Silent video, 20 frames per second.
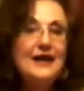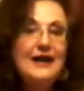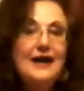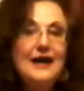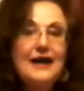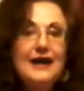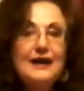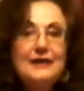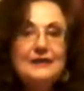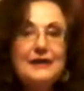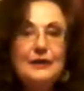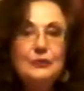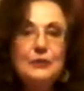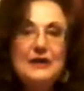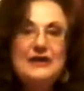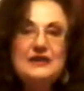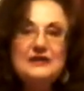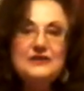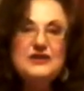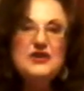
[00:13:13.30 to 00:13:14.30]
And I
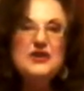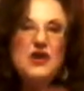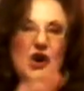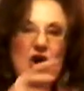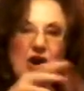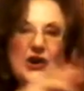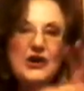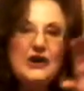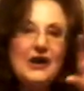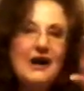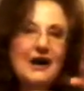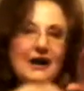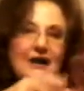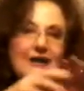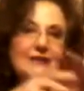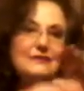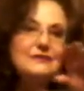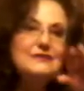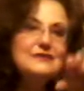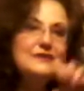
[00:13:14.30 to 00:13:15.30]
went into the
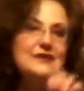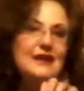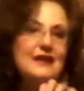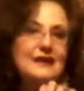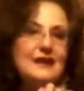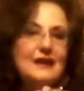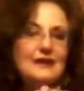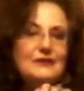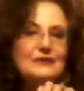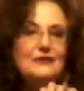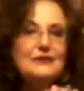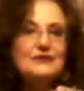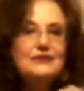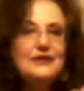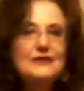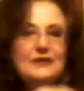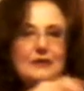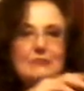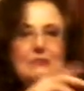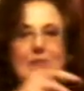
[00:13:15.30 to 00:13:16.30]
archives, and I looked
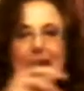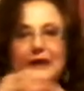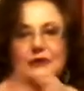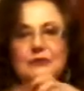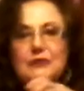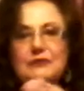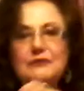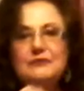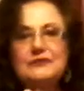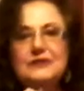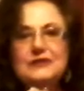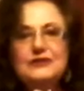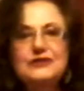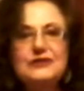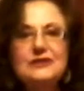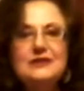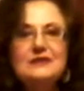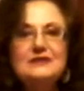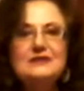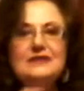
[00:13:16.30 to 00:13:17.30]
on the microfiche,
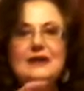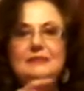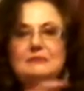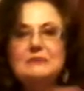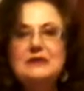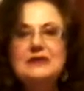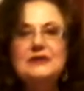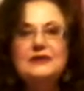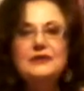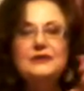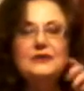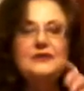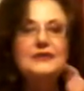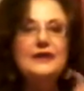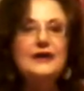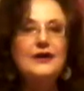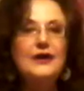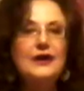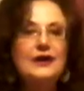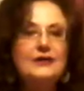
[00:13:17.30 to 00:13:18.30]
and it sent me here and
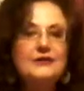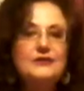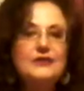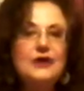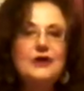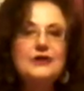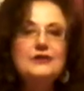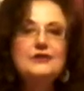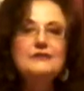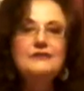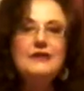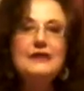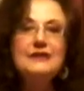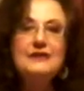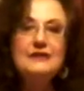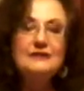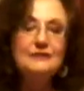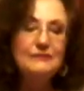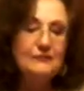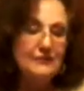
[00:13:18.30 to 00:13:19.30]
there. And darned if I
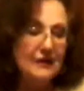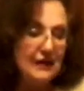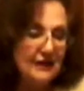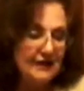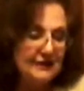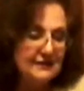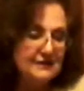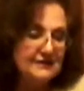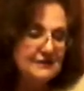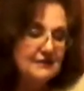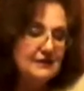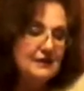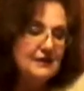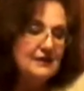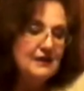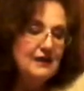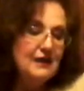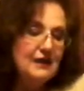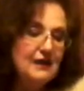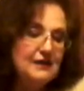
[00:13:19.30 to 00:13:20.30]
didn't find
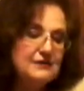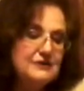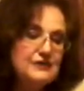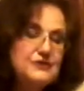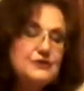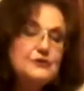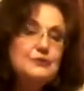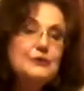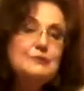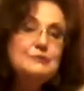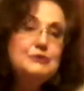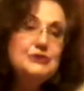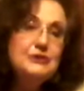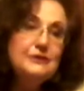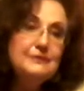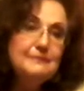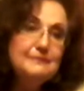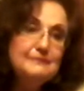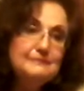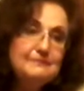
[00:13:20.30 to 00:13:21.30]
a
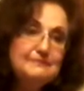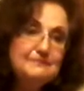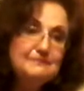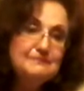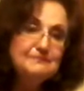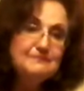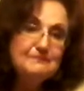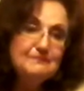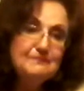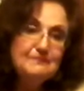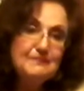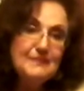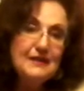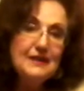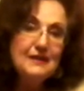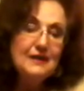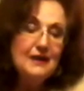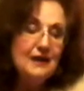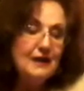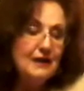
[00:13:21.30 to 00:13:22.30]
description
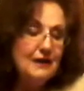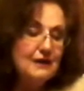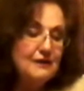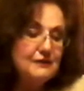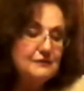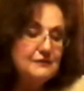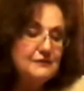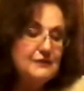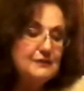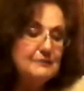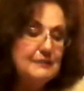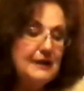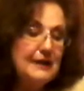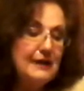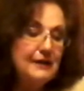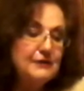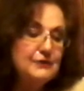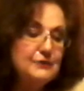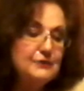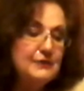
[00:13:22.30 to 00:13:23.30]
of the
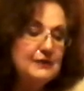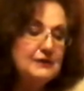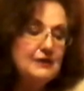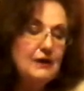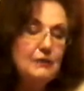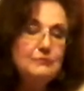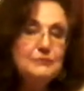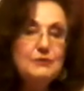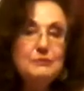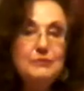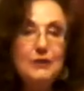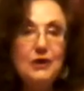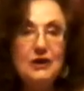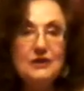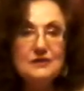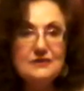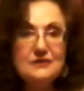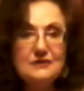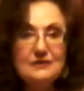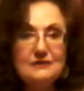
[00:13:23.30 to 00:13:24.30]
man who had come to
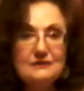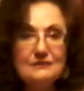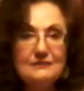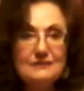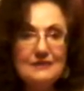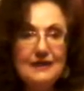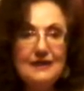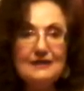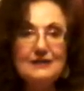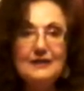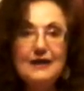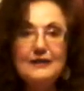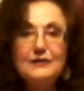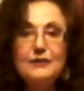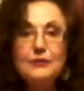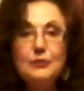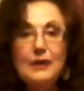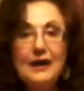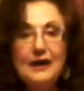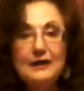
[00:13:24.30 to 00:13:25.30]
Boston and led
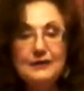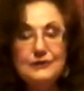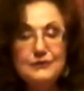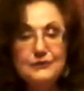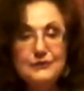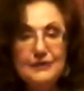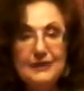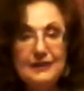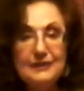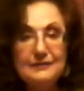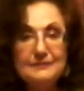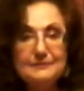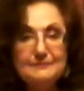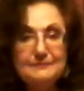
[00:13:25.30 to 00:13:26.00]
the wagon train.